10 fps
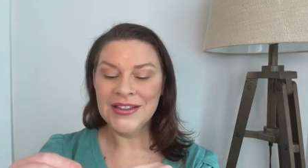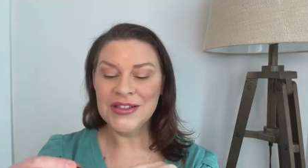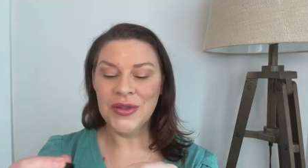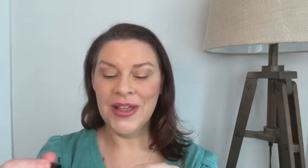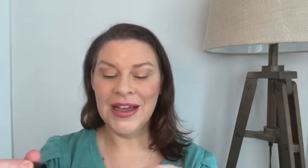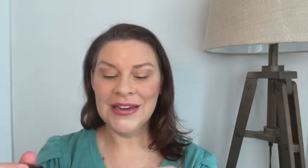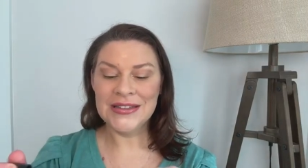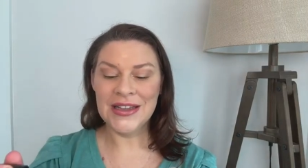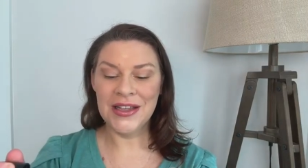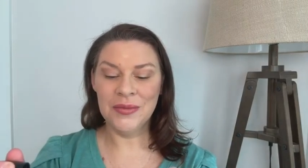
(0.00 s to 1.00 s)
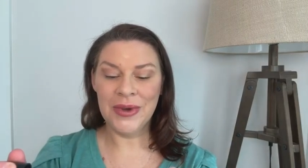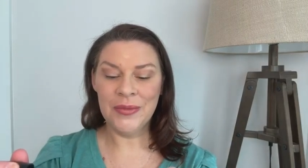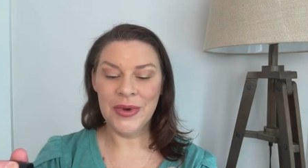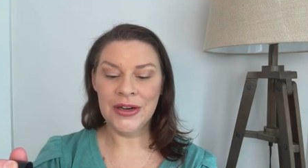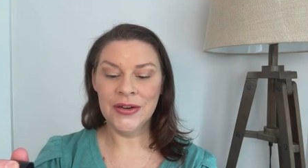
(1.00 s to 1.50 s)
and so that is in
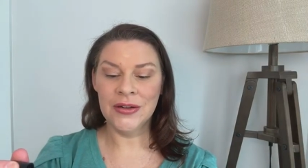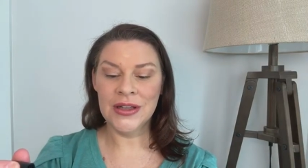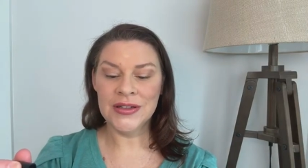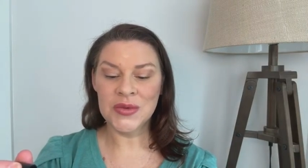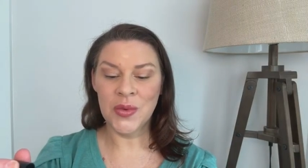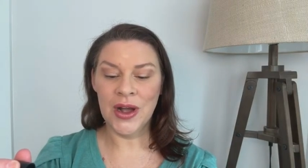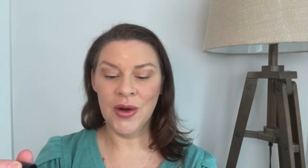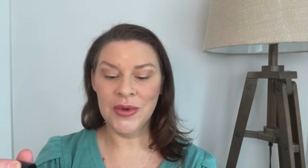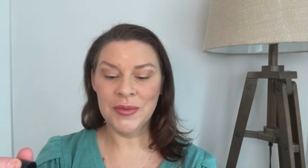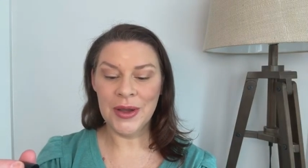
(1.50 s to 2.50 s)
my bundle as well.